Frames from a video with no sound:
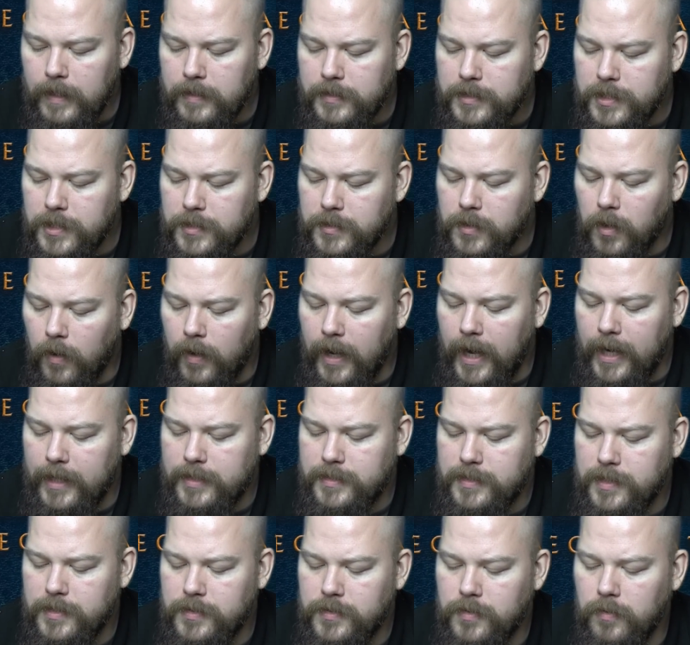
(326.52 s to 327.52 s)
She's got
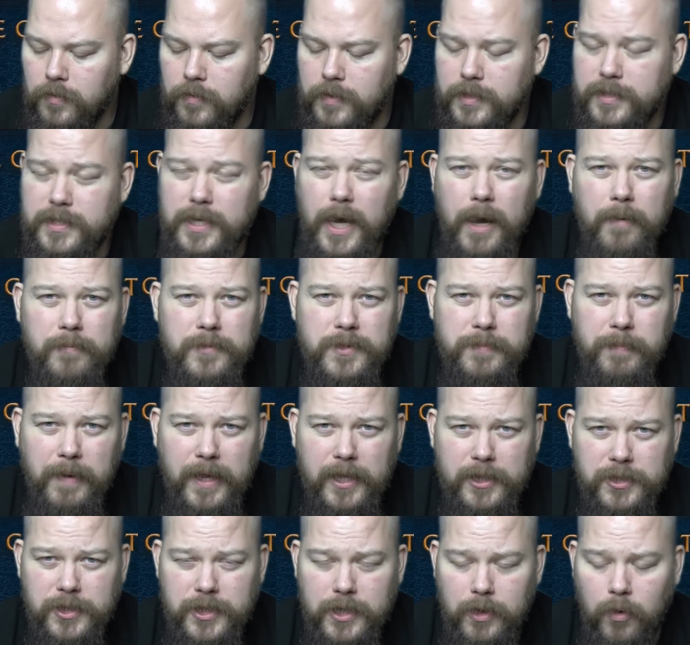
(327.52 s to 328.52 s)
access to the same
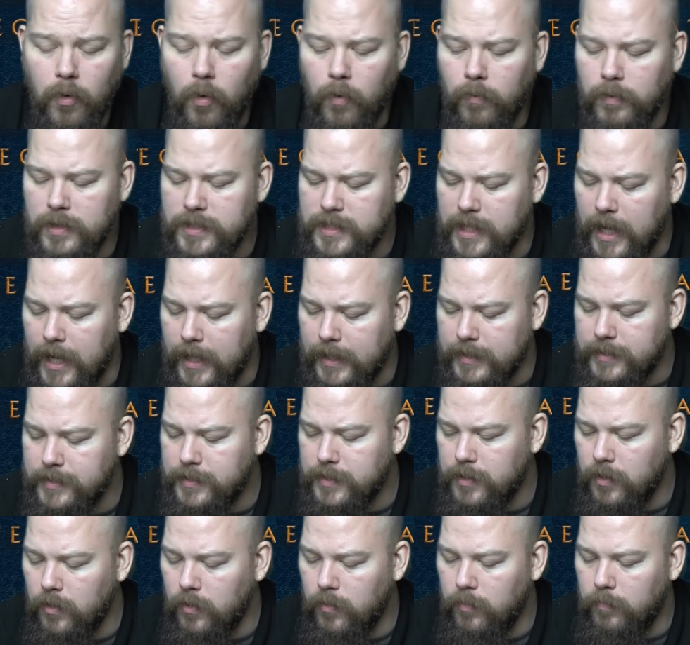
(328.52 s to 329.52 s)
spells she always had,
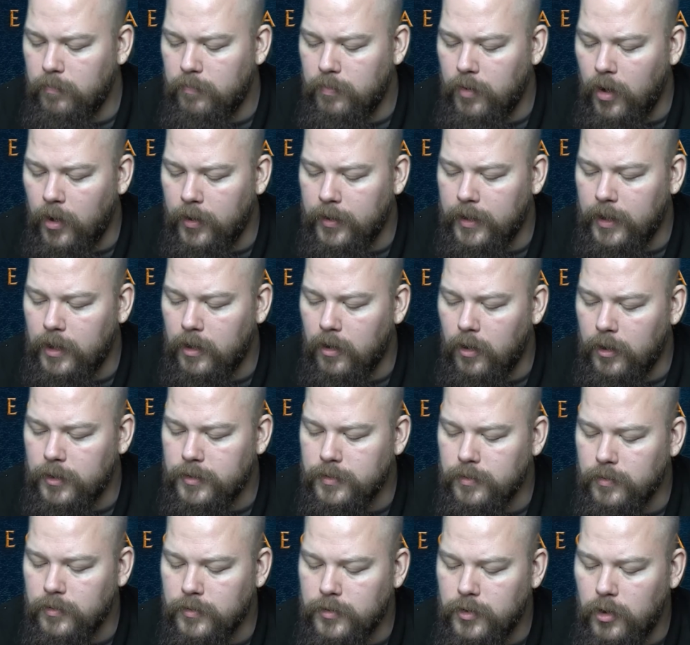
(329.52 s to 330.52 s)
so Blinding
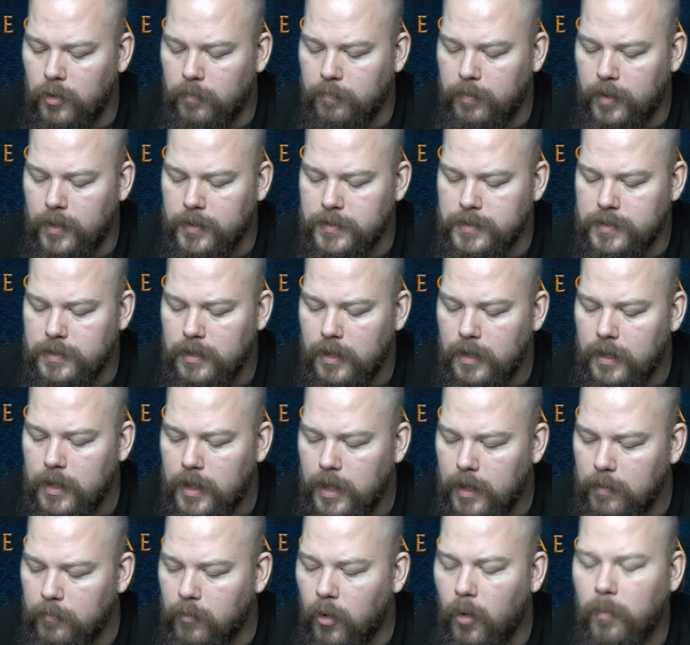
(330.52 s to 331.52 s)
Light on the 2+,
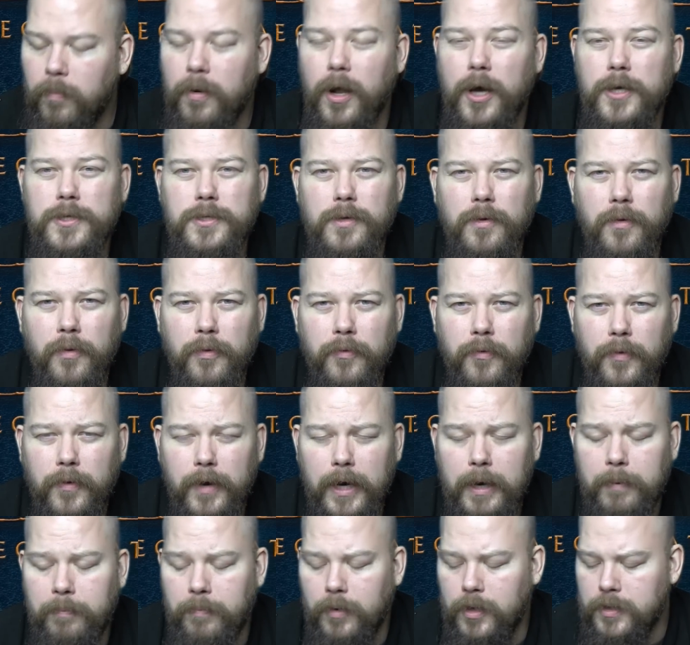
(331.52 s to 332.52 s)
Immobilize on the
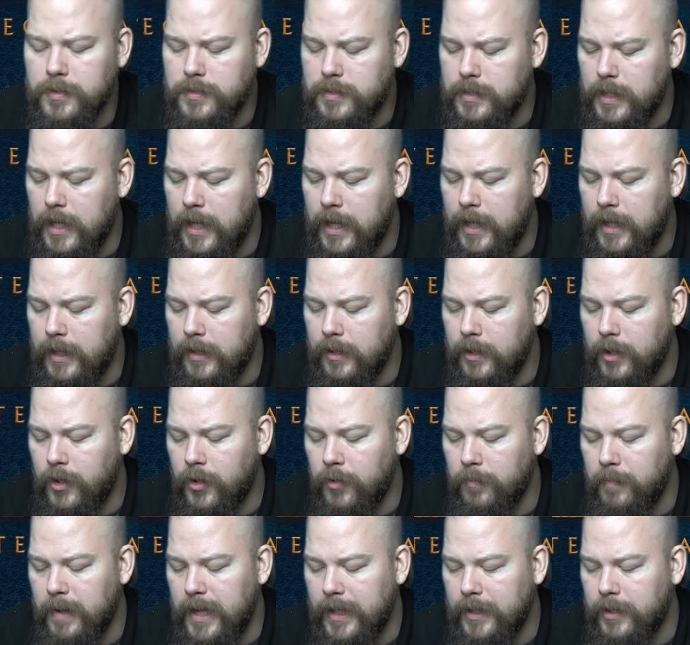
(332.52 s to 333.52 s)
3+, and
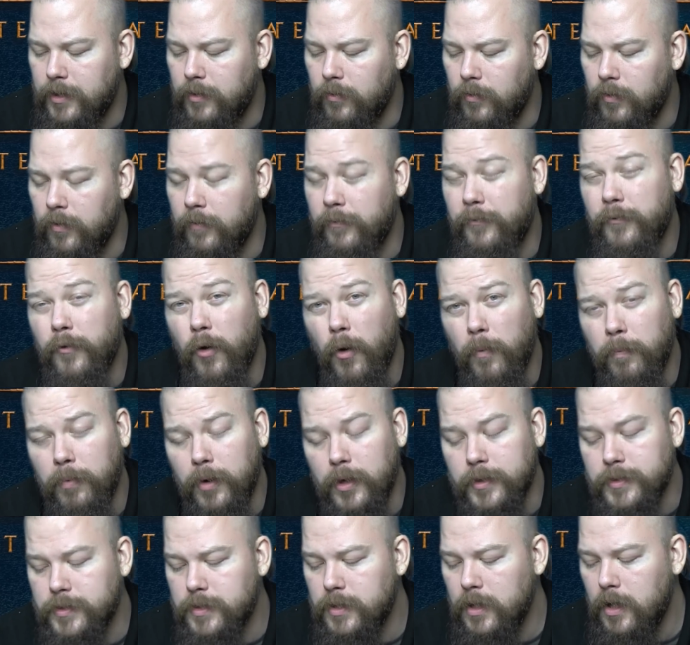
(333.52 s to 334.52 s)
Command on a
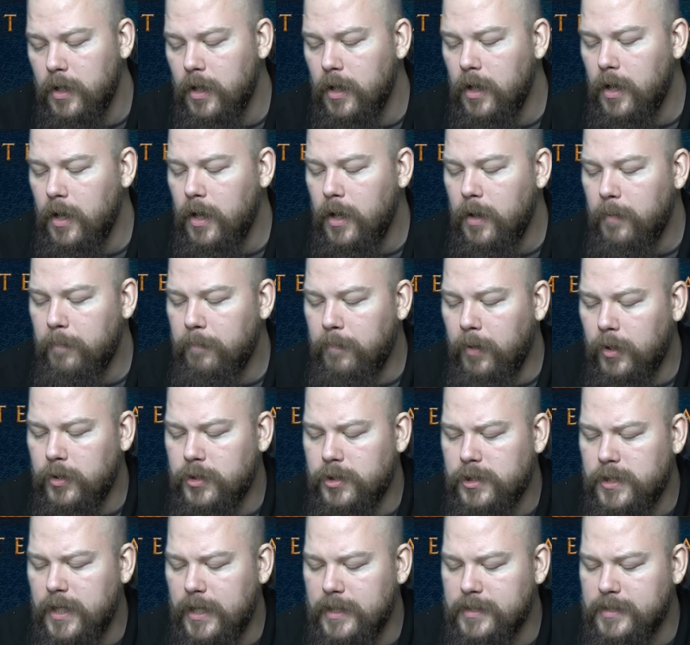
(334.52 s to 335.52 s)
4+. But
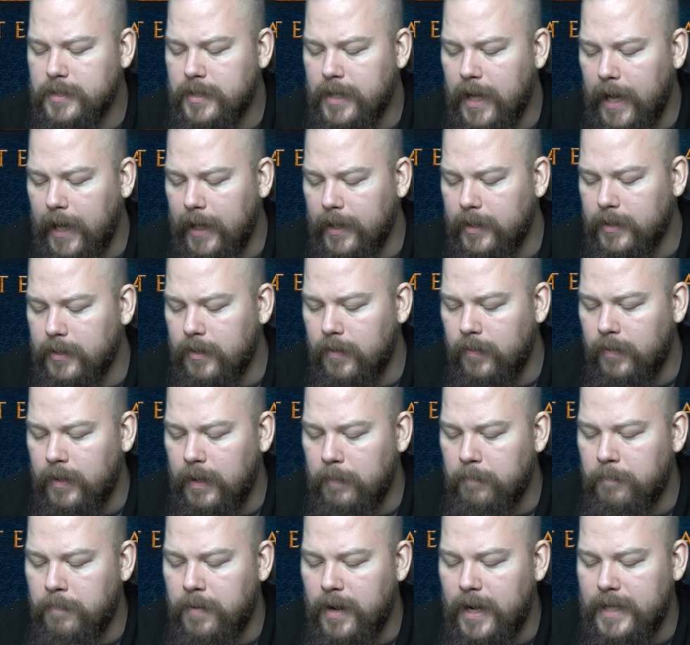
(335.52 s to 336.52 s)
she has gained
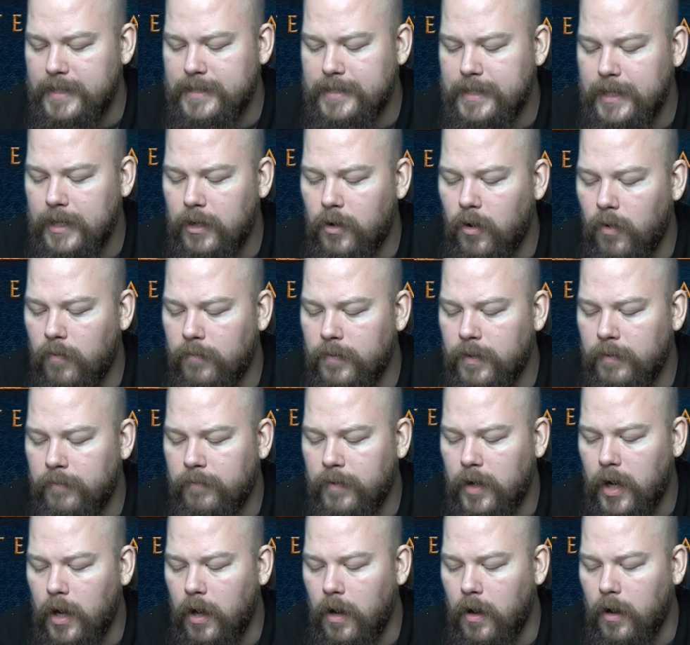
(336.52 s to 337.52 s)
the Blessing of the
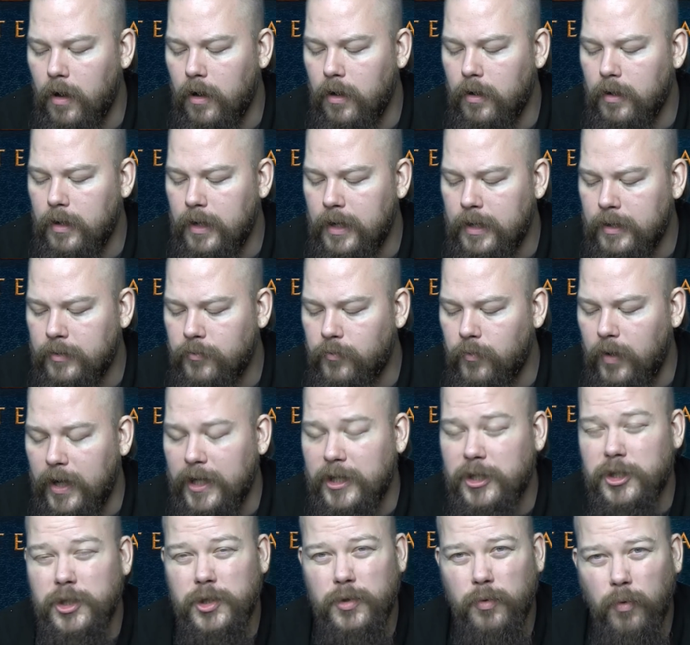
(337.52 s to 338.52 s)
Valar at
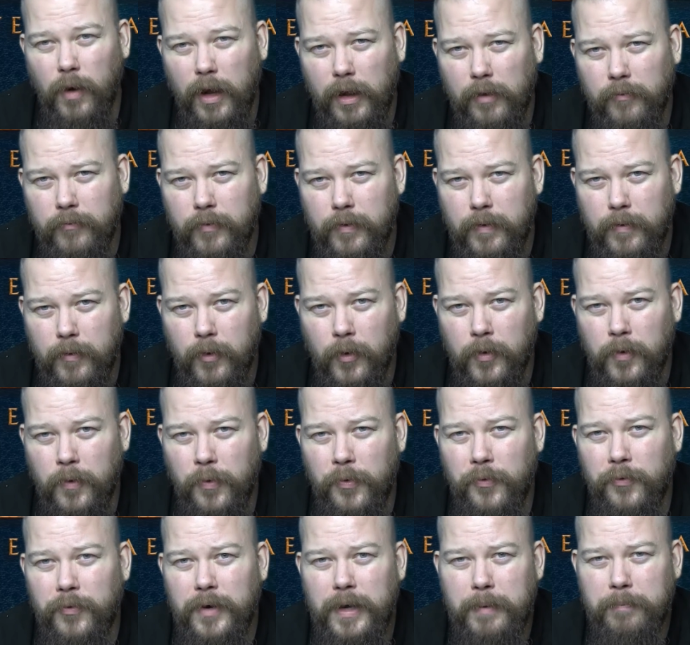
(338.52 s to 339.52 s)
range 12 on a
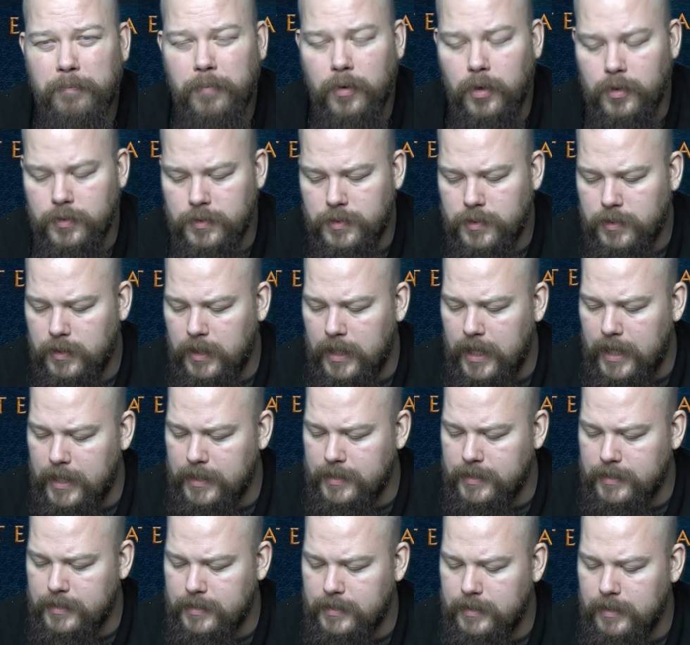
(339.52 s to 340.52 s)
3+
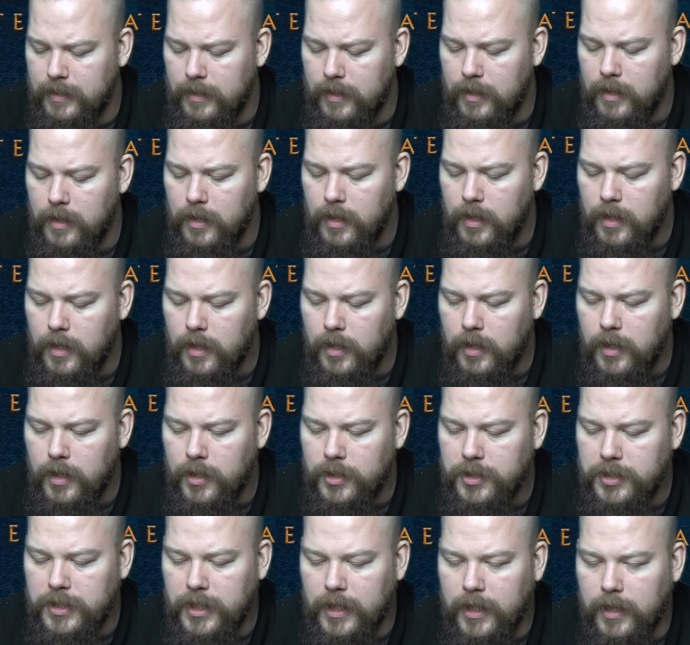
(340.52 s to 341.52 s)
cast.
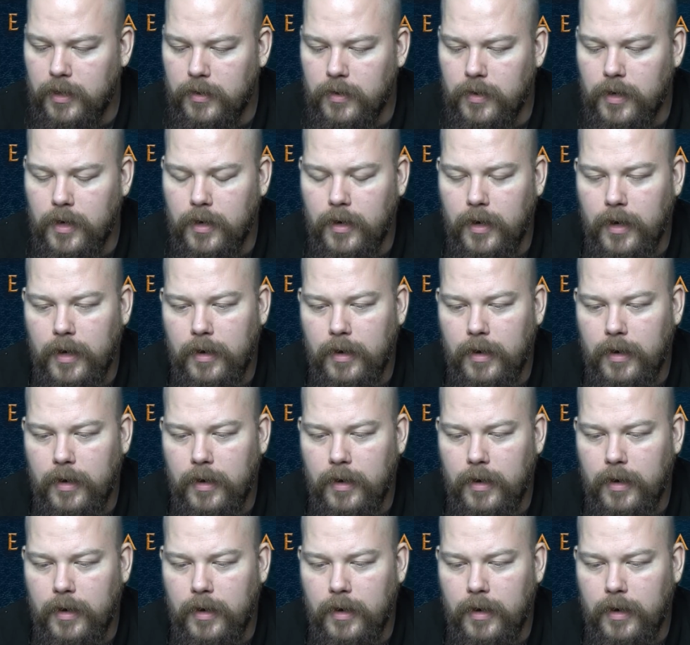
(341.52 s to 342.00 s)
She can